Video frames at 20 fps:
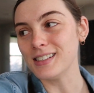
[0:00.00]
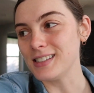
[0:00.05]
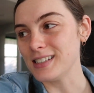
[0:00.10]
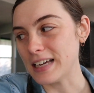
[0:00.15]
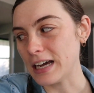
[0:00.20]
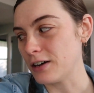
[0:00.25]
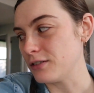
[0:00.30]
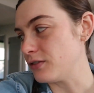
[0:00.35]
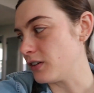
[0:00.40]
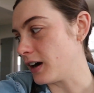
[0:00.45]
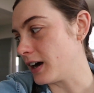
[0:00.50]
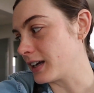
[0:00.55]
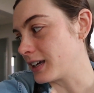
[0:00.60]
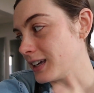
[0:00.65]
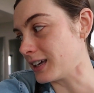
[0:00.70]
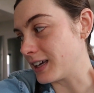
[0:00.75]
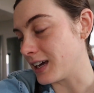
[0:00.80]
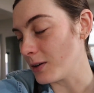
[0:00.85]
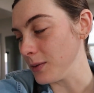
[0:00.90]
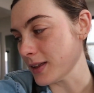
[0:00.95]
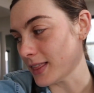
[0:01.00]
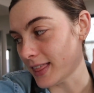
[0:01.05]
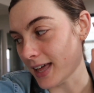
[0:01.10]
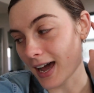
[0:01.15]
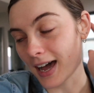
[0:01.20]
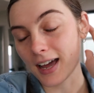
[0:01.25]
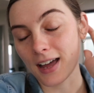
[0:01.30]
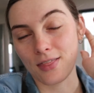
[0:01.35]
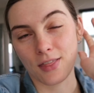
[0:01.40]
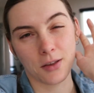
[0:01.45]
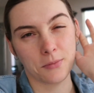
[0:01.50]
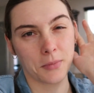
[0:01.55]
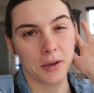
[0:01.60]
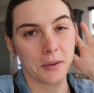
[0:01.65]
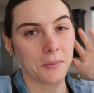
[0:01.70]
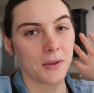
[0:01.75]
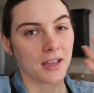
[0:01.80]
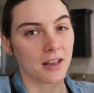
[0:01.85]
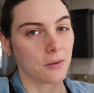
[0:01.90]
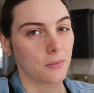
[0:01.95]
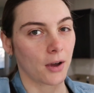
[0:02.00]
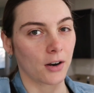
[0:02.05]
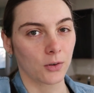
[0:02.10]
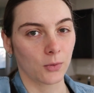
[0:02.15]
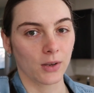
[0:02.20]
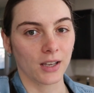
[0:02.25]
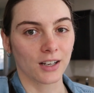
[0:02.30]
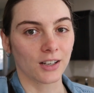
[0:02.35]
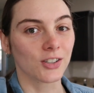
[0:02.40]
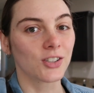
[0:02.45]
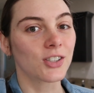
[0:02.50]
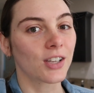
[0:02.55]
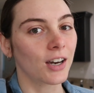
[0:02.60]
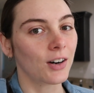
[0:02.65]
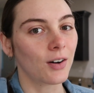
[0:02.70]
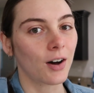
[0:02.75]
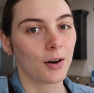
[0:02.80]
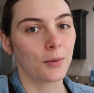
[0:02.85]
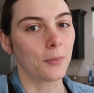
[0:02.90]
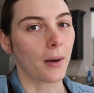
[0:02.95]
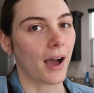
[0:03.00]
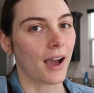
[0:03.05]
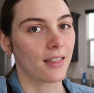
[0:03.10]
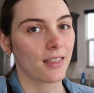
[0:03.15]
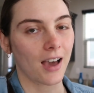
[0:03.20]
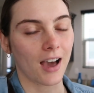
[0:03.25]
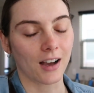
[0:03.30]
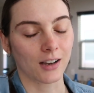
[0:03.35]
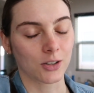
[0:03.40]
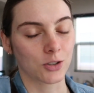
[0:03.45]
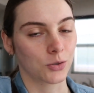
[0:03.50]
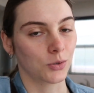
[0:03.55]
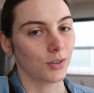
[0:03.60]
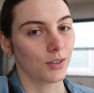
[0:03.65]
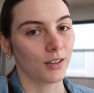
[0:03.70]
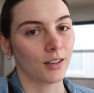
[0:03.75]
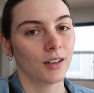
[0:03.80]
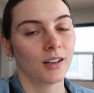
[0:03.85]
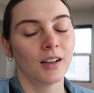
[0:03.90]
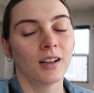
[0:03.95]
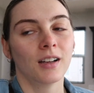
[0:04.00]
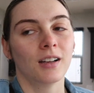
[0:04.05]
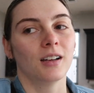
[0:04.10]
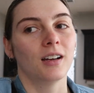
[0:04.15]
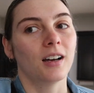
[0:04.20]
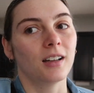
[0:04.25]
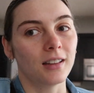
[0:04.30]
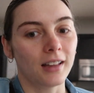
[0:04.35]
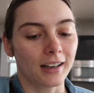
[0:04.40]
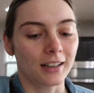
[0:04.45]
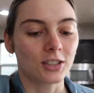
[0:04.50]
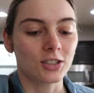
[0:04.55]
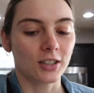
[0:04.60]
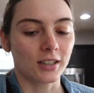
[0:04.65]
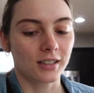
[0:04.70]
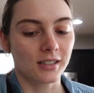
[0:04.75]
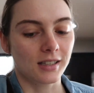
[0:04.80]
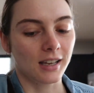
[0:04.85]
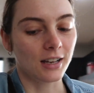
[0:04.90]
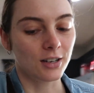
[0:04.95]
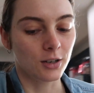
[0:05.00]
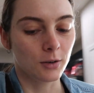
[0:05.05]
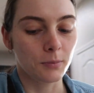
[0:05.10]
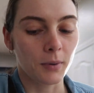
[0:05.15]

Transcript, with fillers: see how far I can get with that. And then maybe in about a week or so, I'll buy the actual electric sander.